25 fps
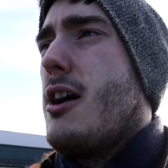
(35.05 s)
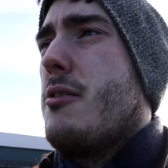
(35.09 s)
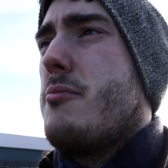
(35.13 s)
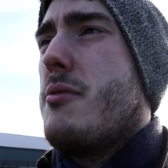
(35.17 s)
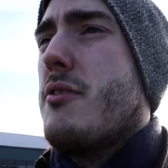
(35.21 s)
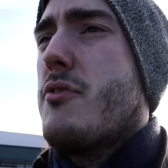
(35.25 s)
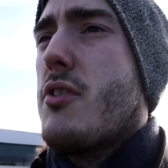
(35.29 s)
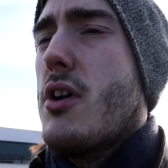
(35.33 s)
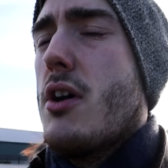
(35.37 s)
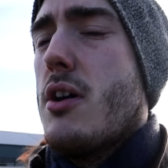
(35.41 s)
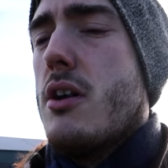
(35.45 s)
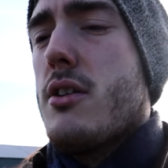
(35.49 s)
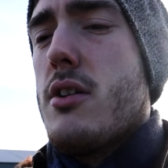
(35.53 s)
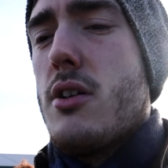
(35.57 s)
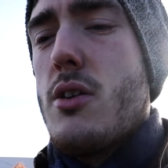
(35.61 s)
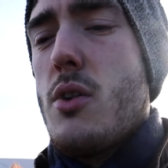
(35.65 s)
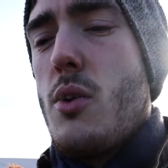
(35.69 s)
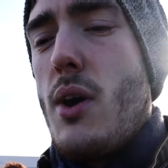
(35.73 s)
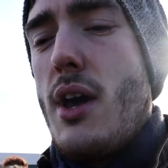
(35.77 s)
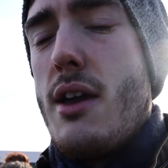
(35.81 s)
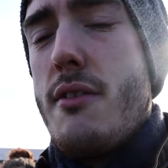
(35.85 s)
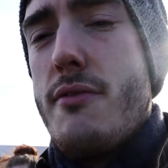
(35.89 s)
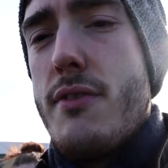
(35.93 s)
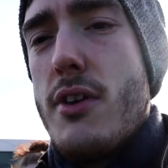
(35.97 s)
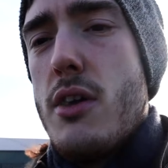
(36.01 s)
They've got
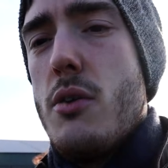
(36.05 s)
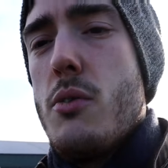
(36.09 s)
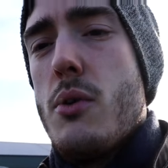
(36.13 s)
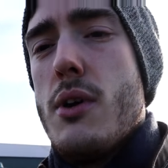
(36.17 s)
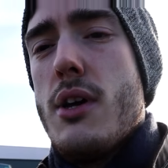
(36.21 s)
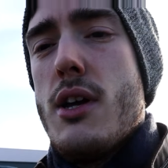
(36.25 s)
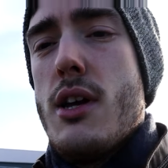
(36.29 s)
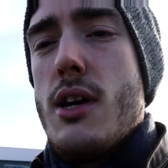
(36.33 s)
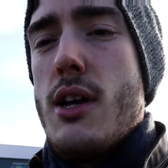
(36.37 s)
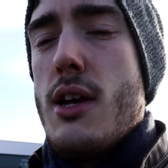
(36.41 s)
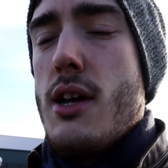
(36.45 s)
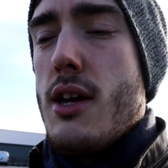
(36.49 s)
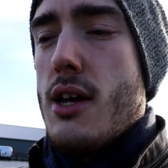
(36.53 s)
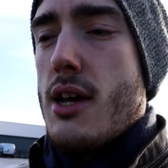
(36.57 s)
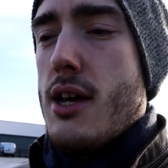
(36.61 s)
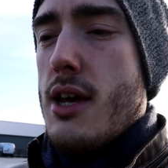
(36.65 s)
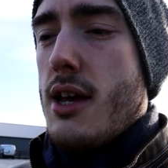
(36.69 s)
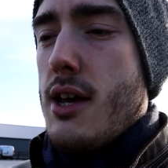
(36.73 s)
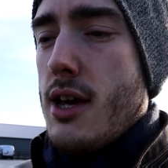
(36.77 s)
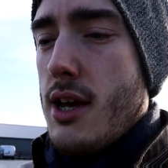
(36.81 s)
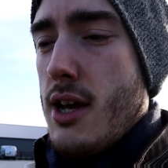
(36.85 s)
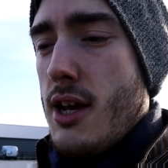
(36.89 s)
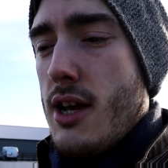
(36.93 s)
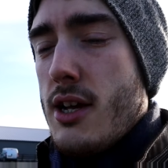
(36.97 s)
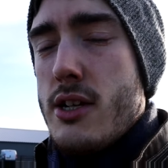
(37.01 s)
quite a few
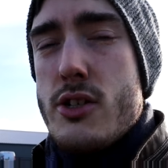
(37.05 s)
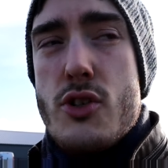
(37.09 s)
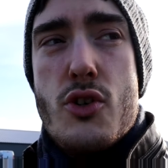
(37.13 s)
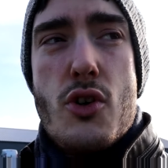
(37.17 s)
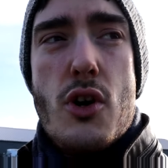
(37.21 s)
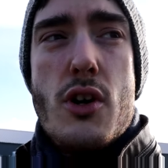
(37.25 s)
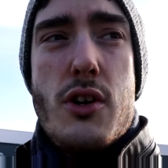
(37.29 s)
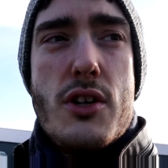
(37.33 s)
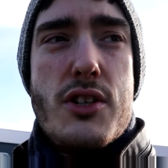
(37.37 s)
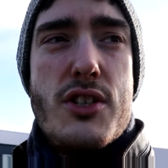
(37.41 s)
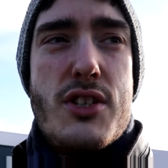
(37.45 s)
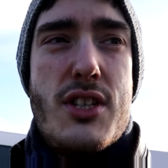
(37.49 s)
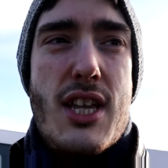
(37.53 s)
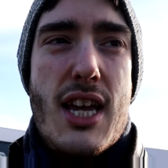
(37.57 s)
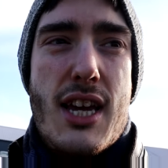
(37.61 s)
trucks,